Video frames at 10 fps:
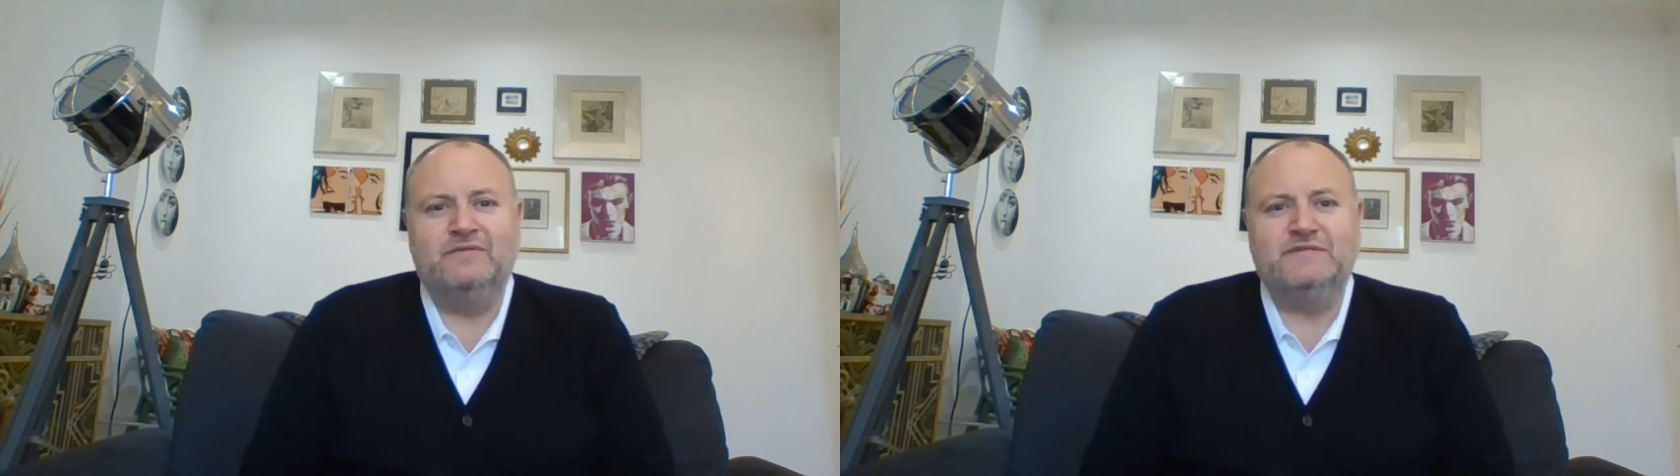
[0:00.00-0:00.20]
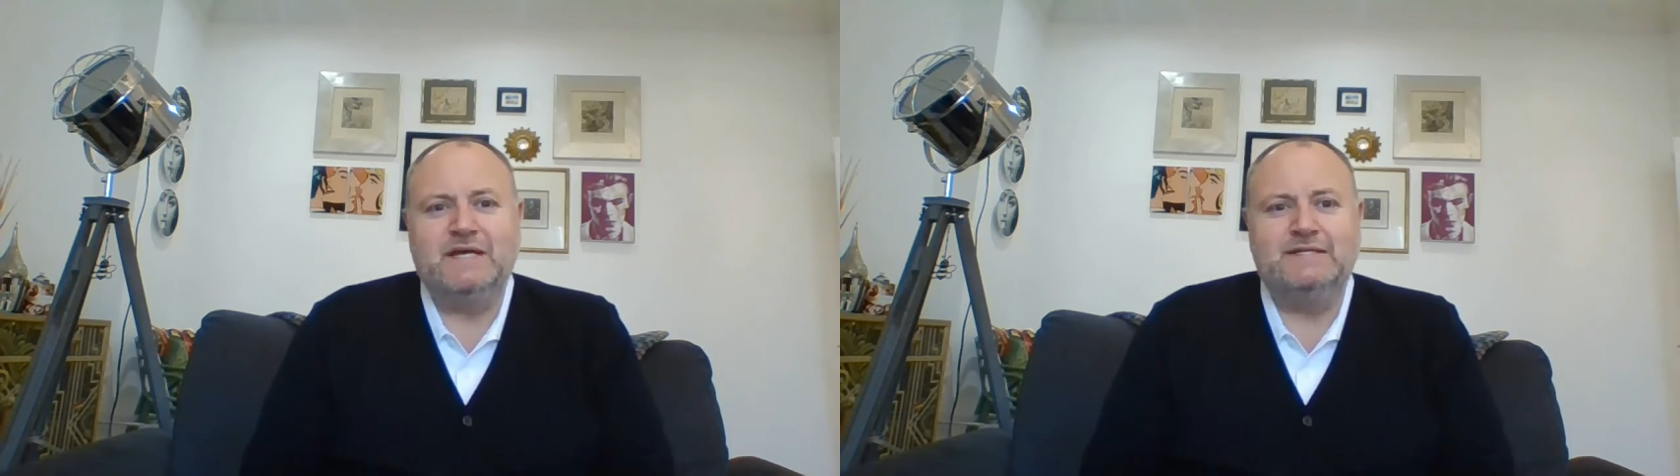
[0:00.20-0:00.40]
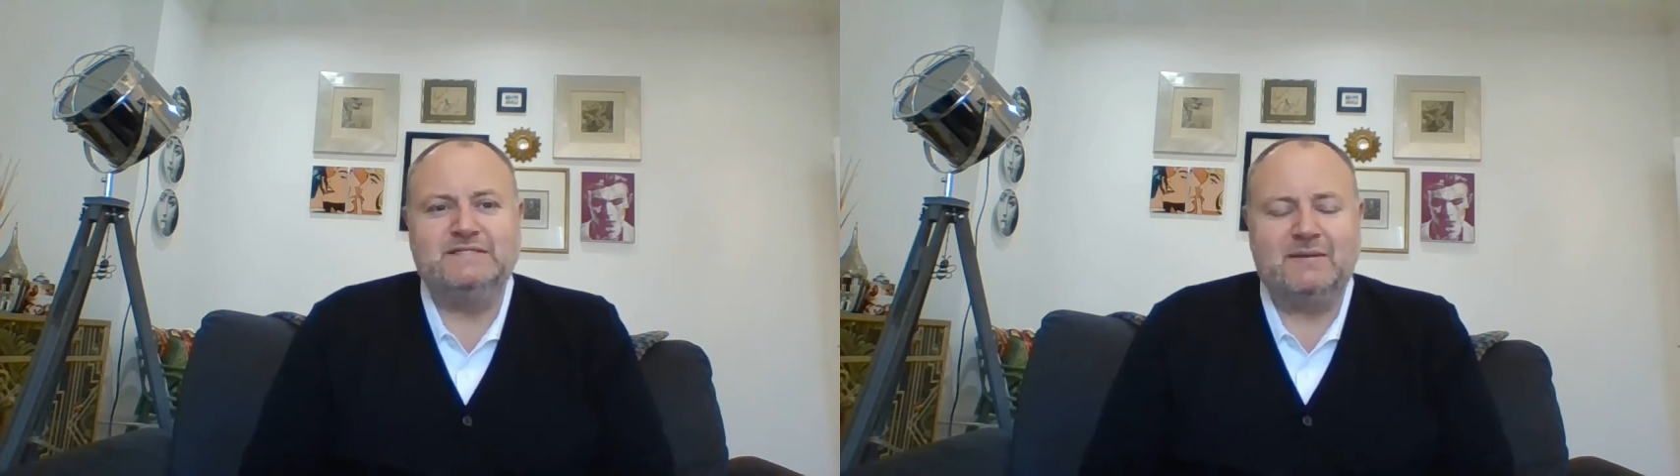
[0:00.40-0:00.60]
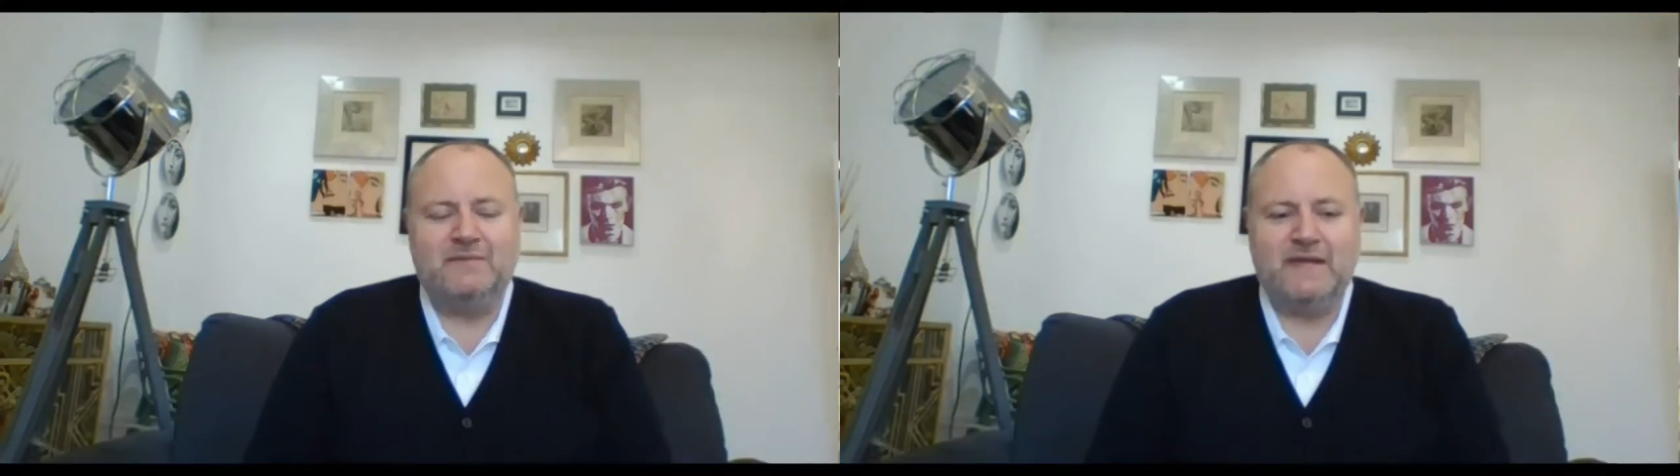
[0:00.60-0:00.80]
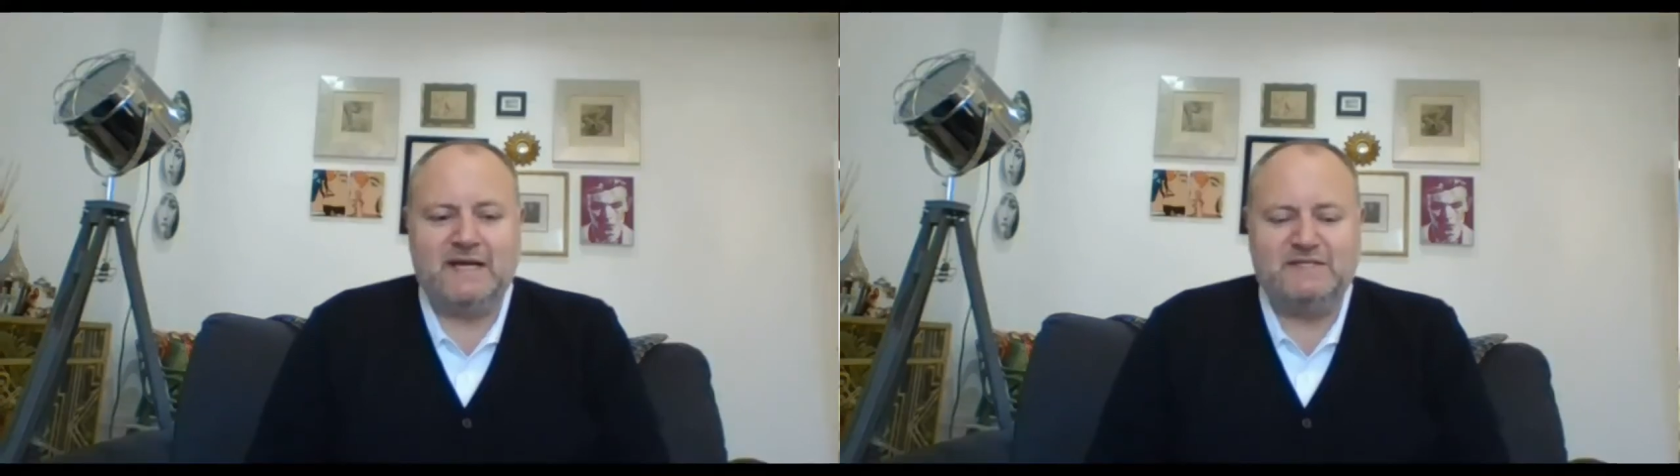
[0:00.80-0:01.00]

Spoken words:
we've taken some of the